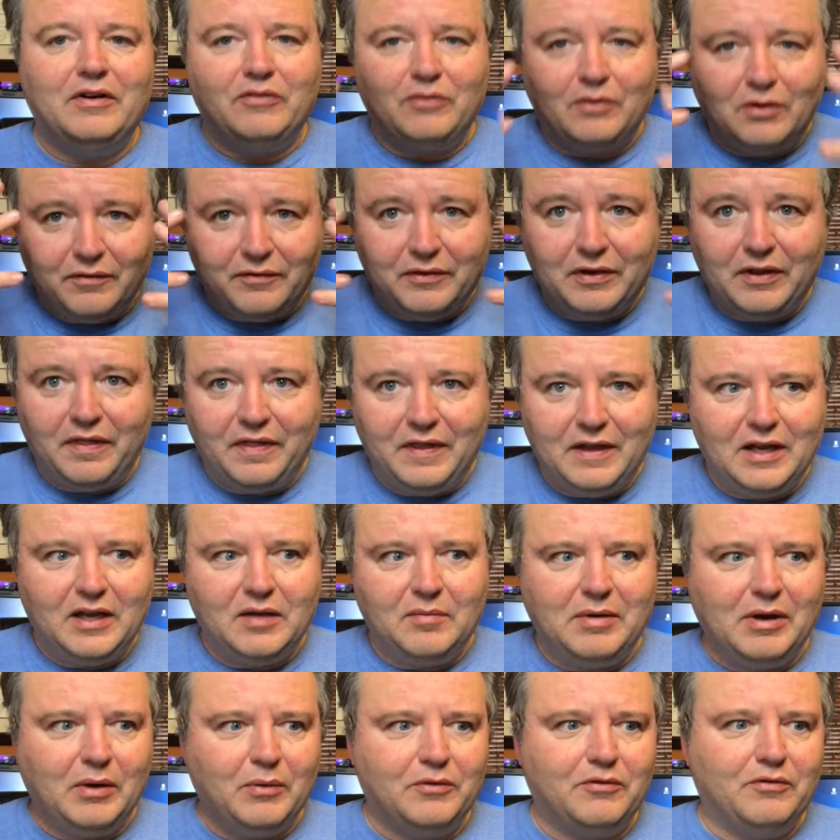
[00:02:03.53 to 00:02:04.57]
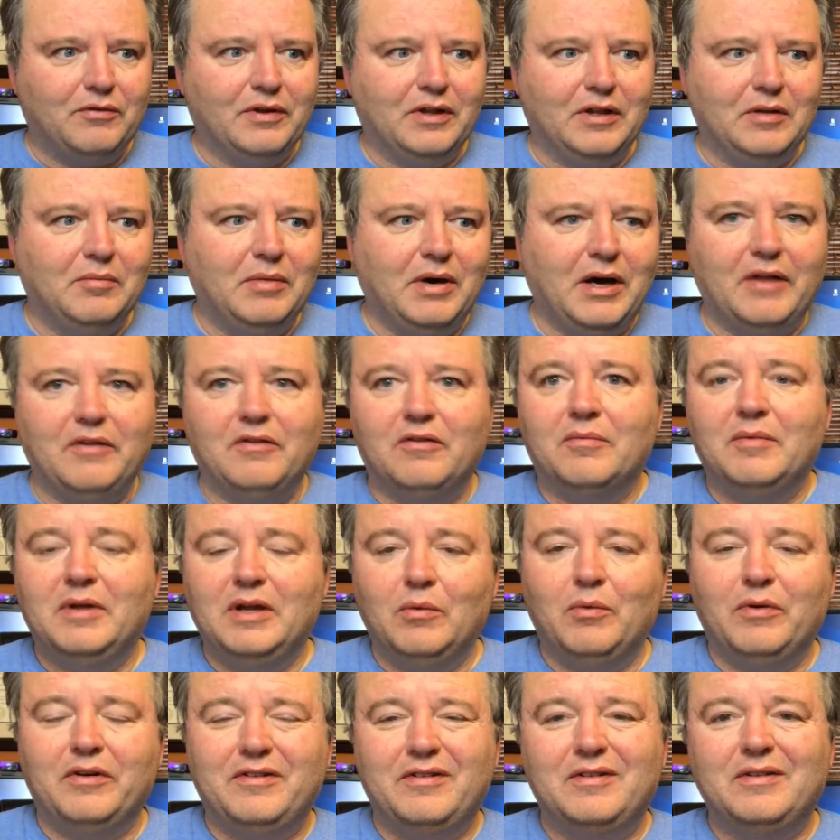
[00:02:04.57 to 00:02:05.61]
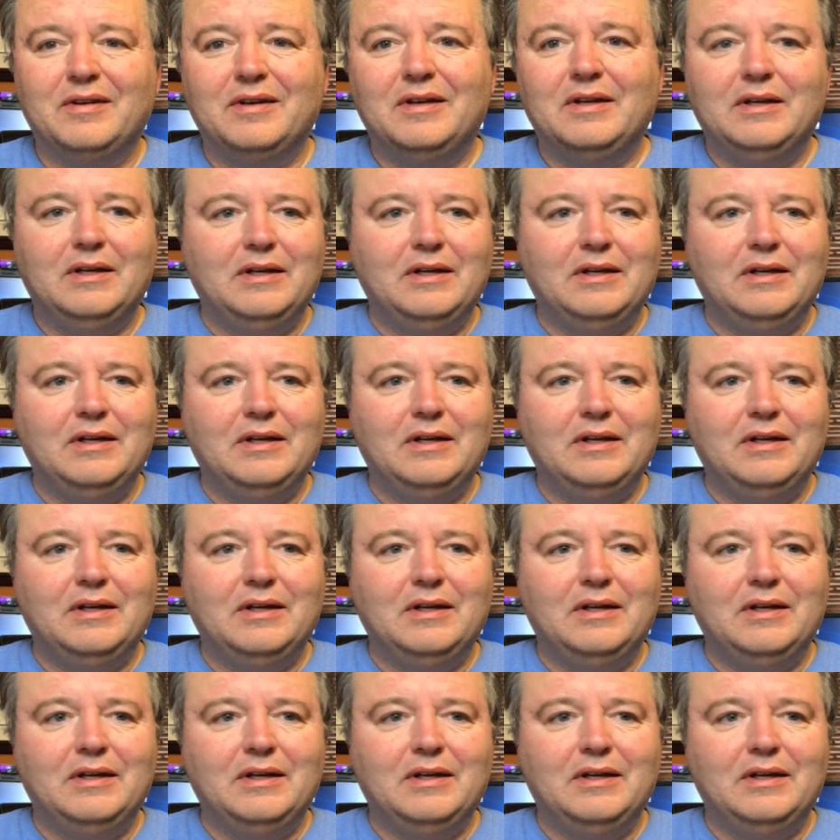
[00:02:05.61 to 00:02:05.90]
So I don't have to think about what's really bothering me and what's...